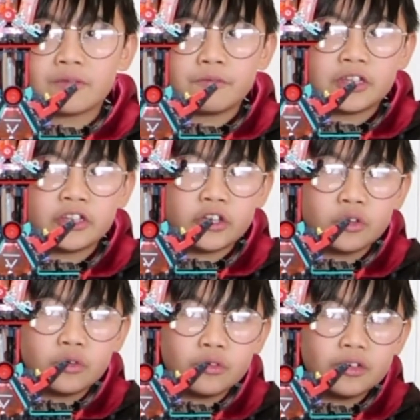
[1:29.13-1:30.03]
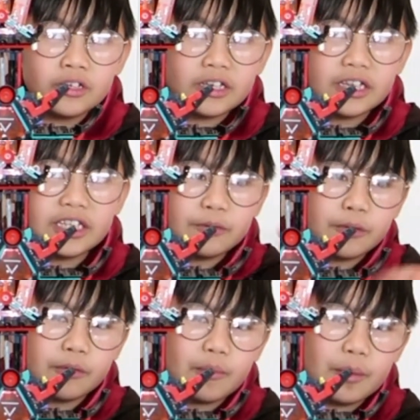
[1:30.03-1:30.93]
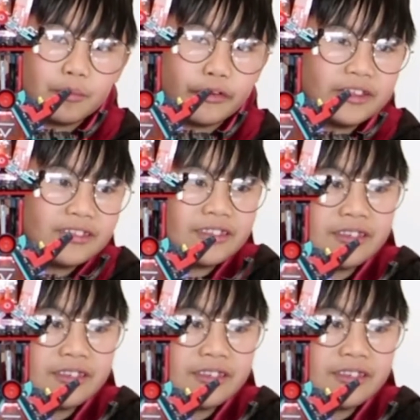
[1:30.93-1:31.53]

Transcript: video, and you will remember it.